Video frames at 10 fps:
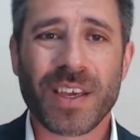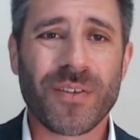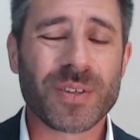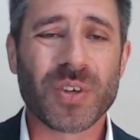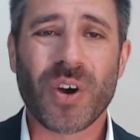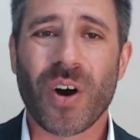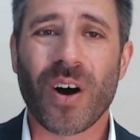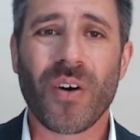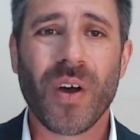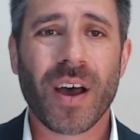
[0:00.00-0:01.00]
Give us a
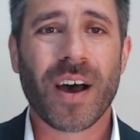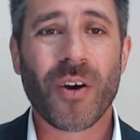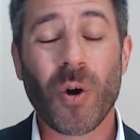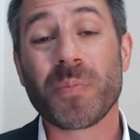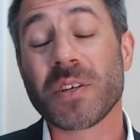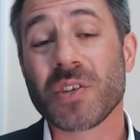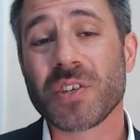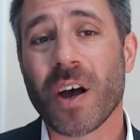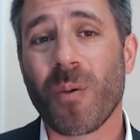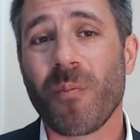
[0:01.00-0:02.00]
call. I hope this
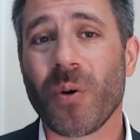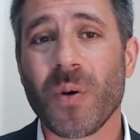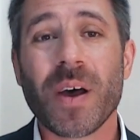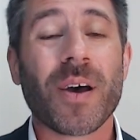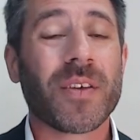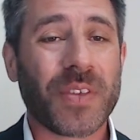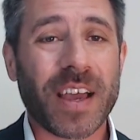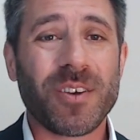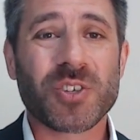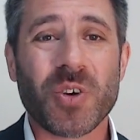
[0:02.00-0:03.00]
is helpful.
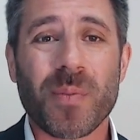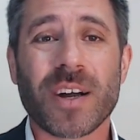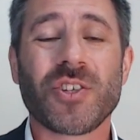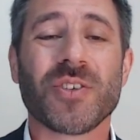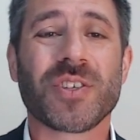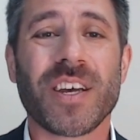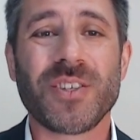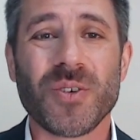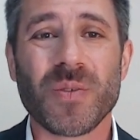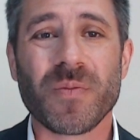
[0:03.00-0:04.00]
Thank you so much, and stay
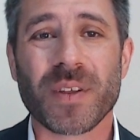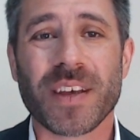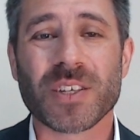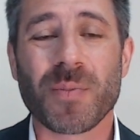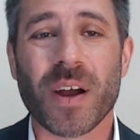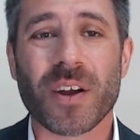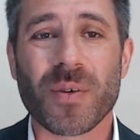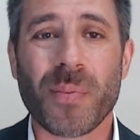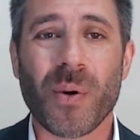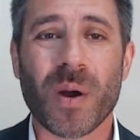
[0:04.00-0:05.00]
tuned for the next market
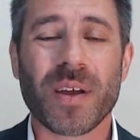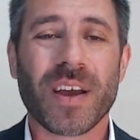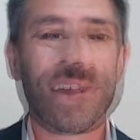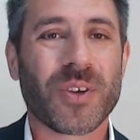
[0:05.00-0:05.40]
report.